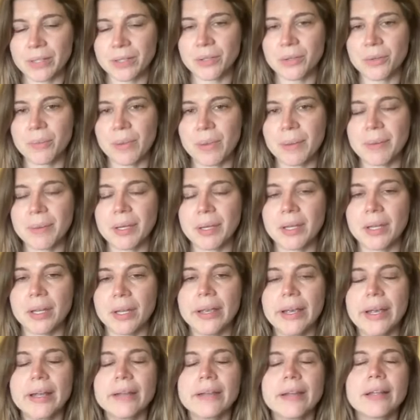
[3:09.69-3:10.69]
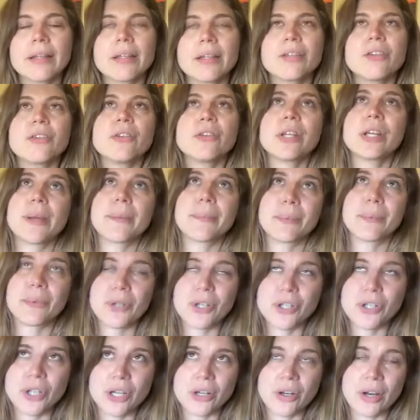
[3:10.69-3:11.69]
So you maybe not that you didn't
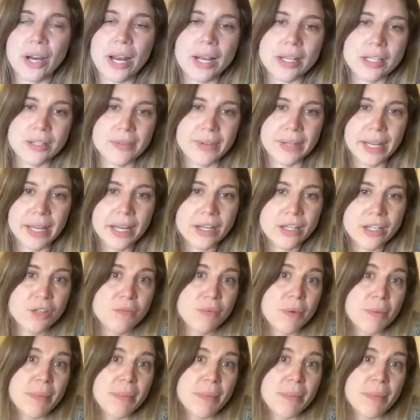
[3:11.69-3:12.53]
appreciate your house vacations,